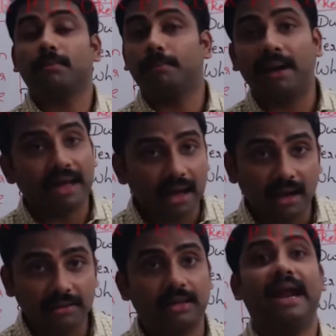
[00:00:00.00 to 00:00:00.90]
by heart
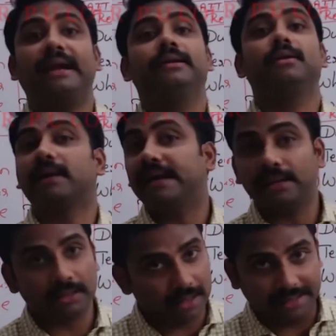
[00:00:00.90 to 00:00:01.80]
and write in
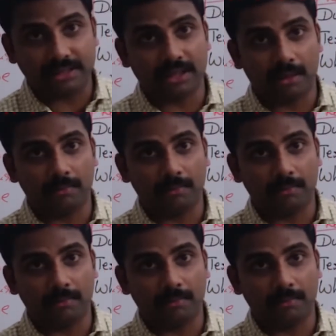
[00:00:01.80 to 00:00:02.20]
the exam.